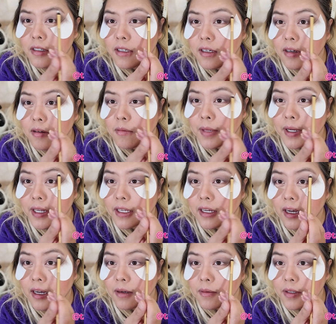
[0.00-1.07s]
Oh my
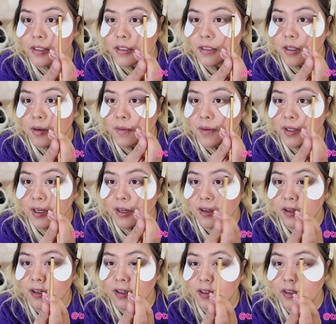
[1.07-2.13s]
god, what is going
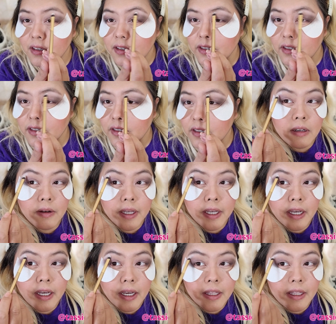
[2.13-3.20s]
on? Okay,
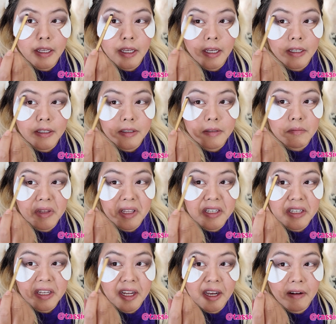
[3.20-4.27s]
I think I can just
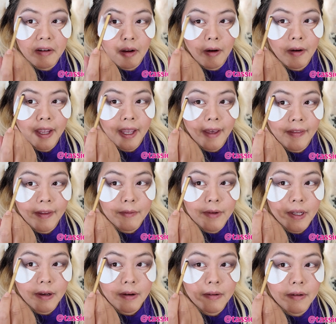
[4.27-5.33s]
blend it out. Oh yeah, there we
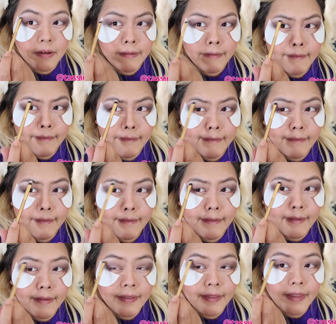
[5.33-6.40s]
go.
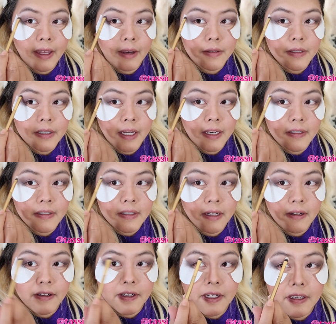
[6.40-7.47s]
That was kind of
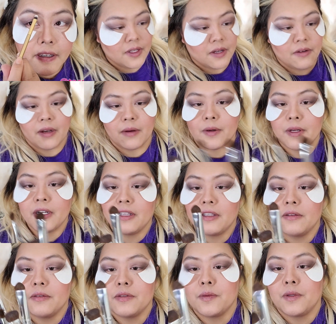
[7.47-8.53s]
scary. Alright, we're gonna
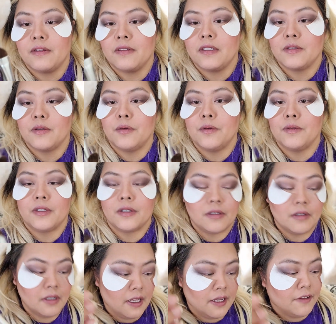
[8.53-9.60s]
use one of these older
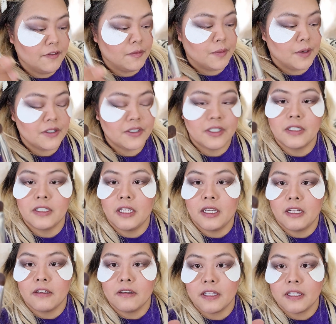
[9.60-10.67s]
e.l.f. brushes
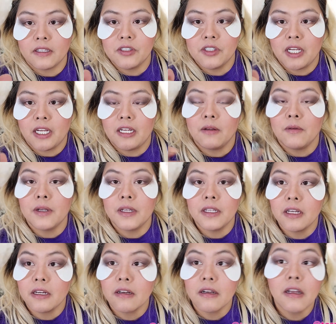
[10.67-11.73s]
here, like the shading one
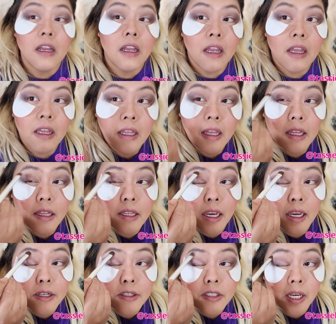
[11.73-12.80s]
here, the
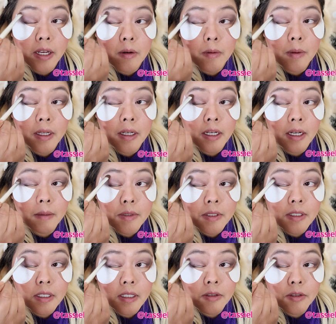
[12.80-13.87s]
eyeshadow one, and I'm
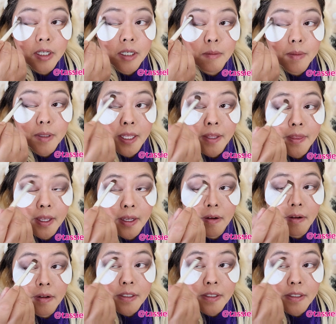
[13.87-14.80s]
just gonna try to blend that all